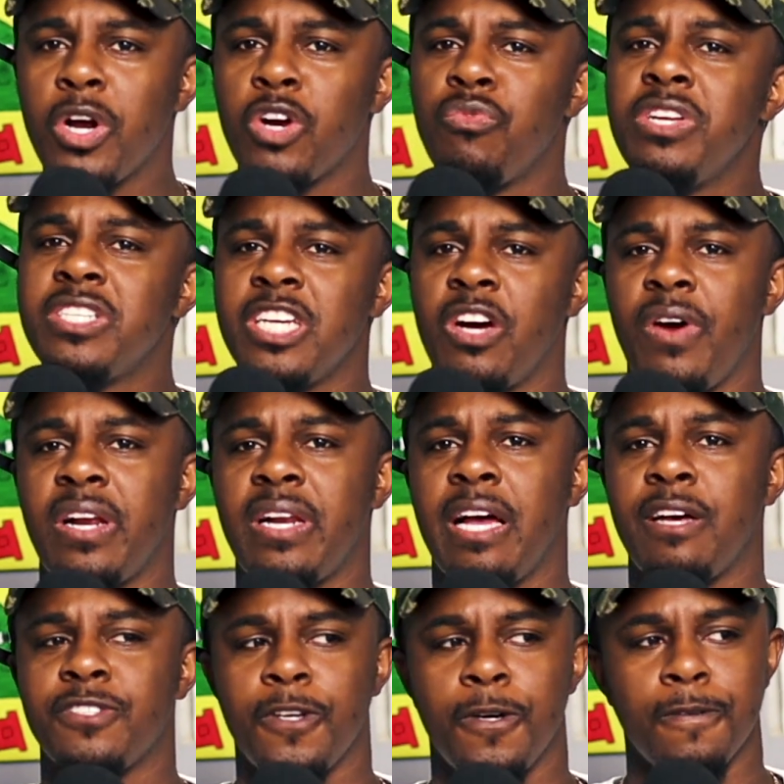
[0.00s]
working retail right
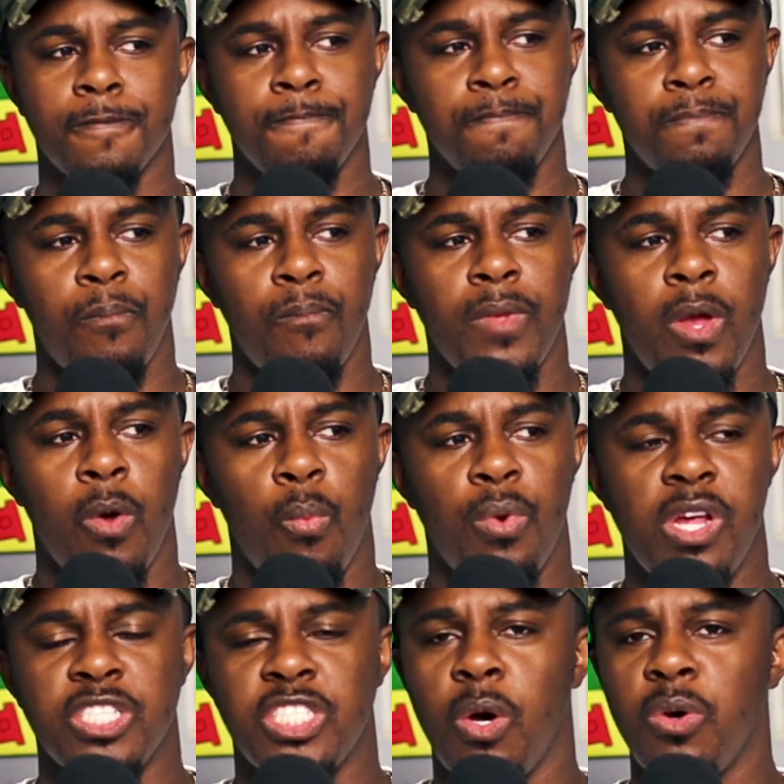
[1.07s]
now, so
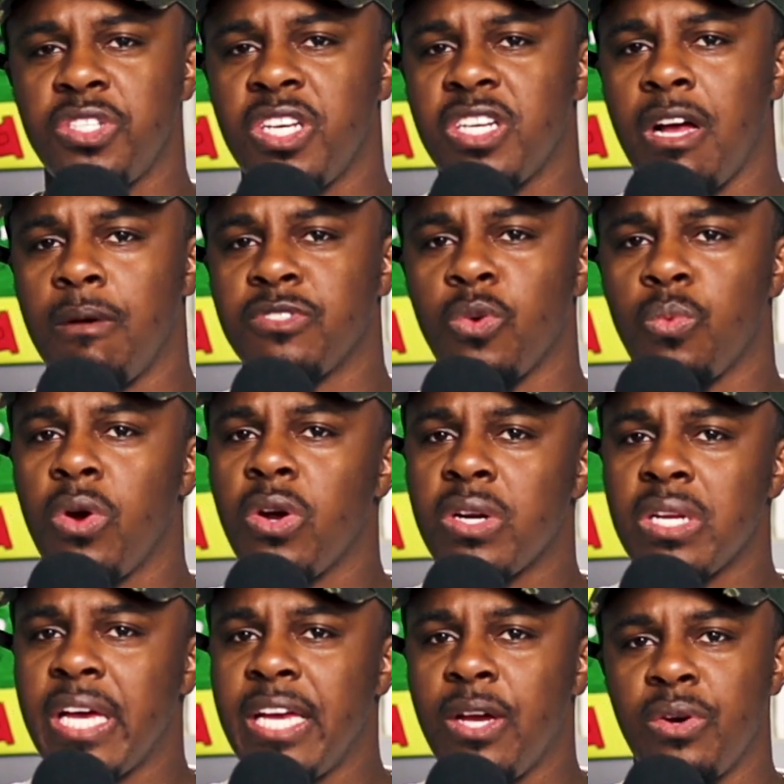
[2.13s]
when an associate comes to work
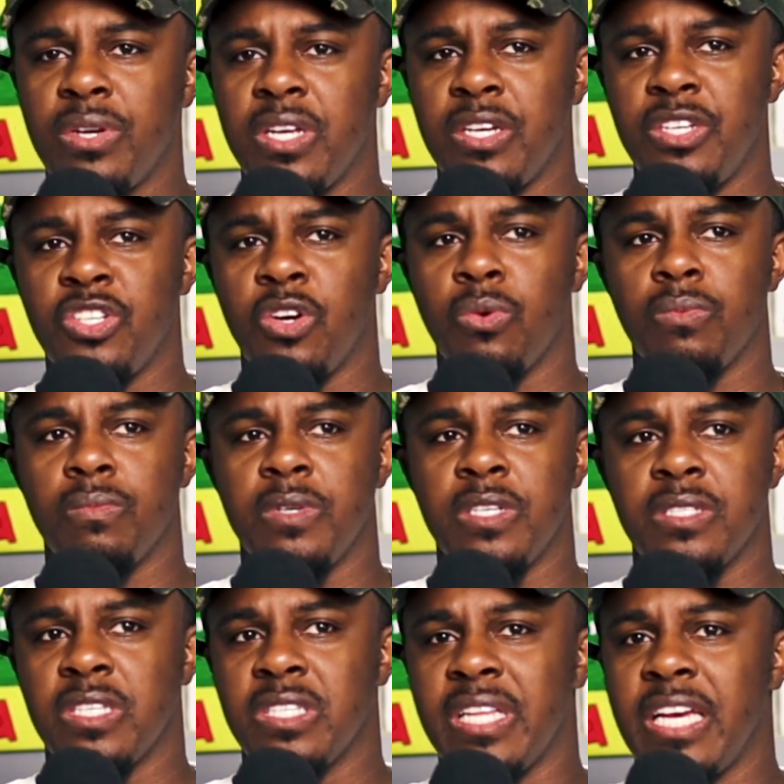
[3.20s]
late or uh, you know
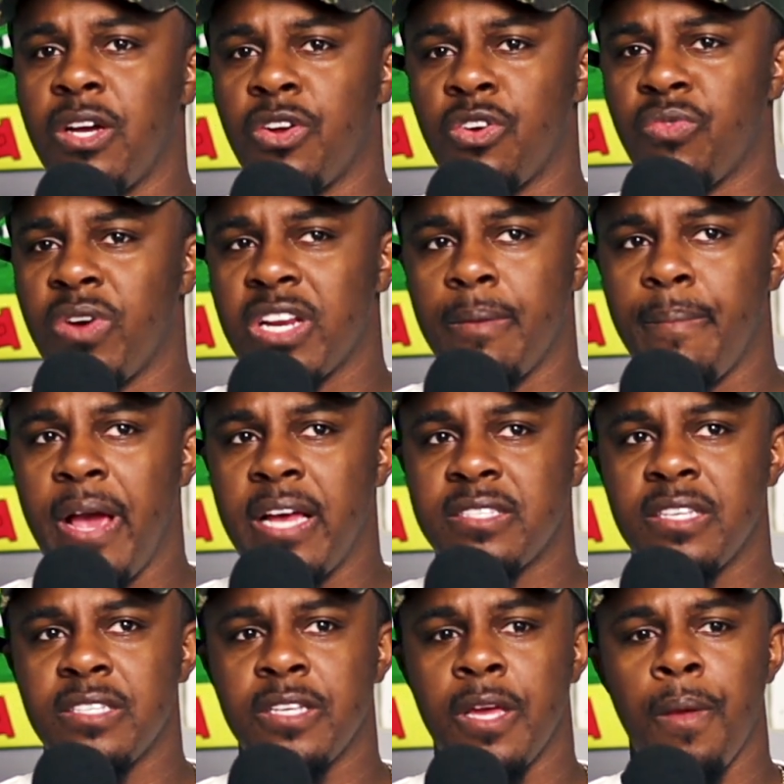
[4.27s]
is it late on a regular
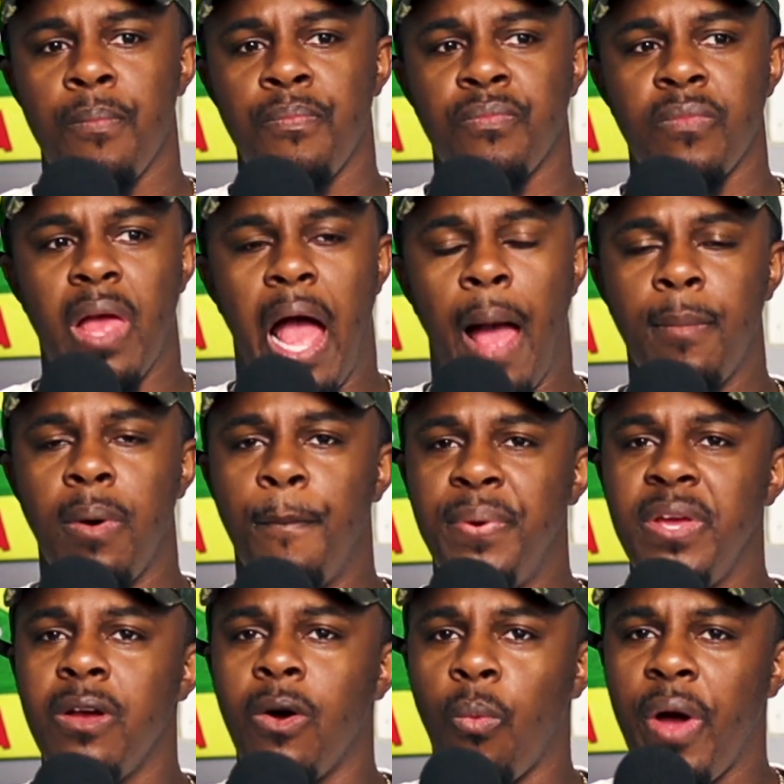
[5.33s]
basis, I'm gonna
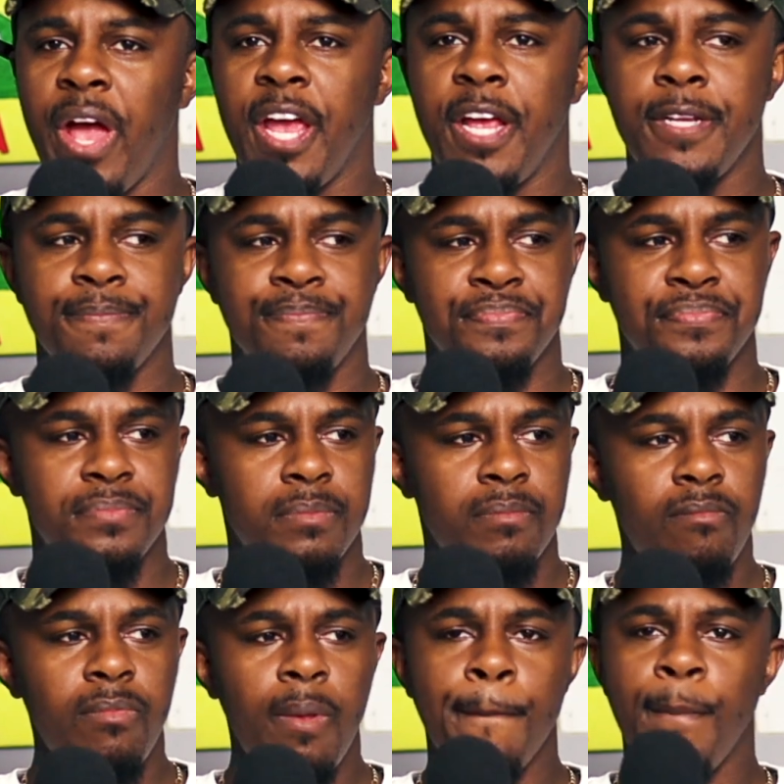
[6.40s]
be away.
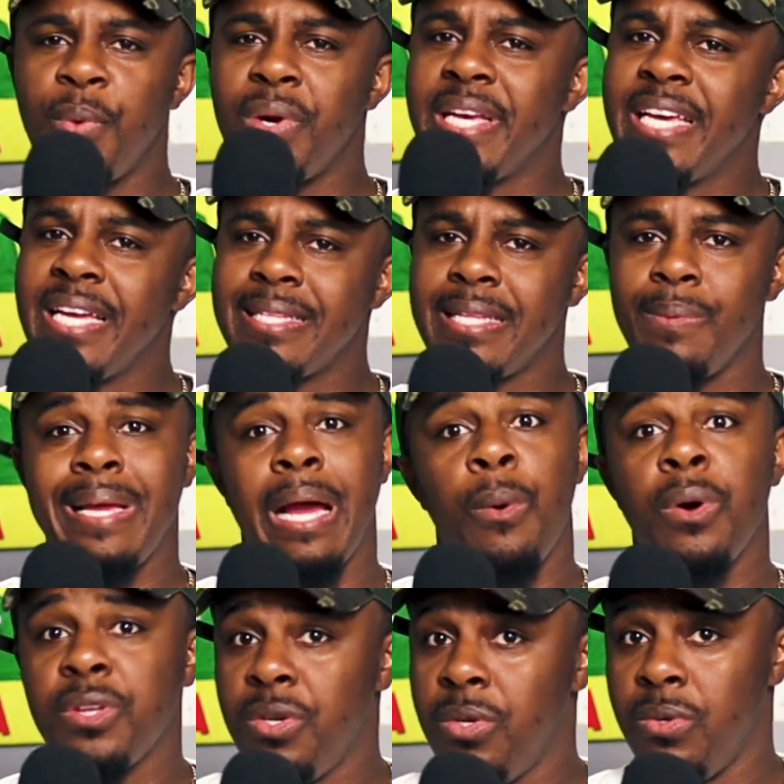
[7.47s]
But when they get there, we got
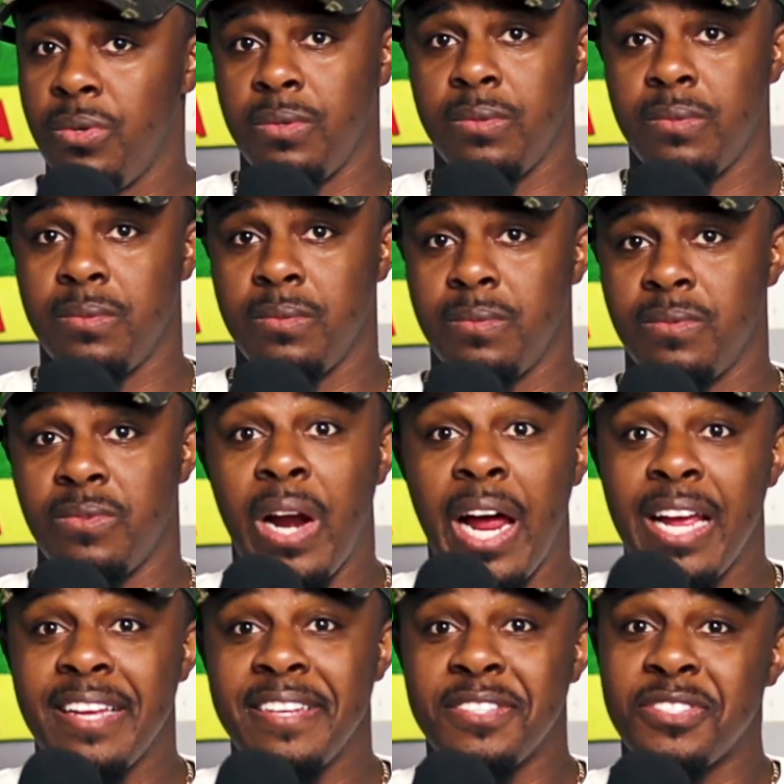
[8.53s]
work to do,
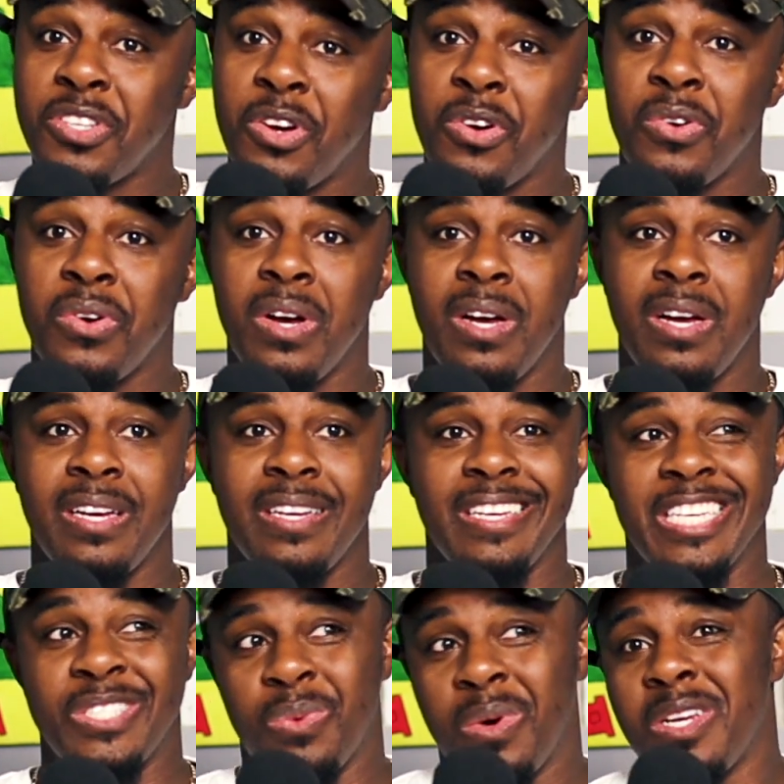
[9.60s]
right? So
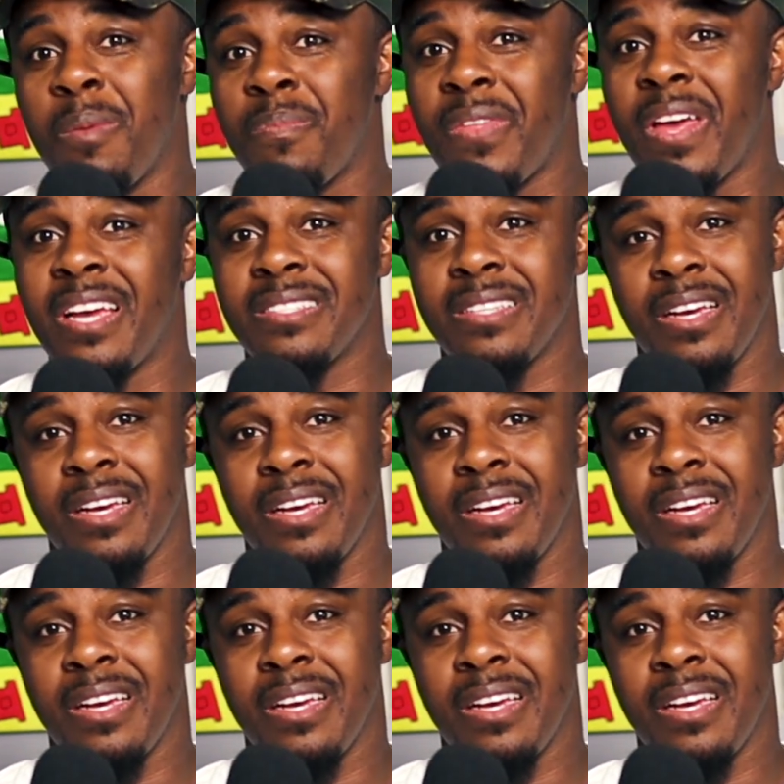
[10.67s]
it's one of them things.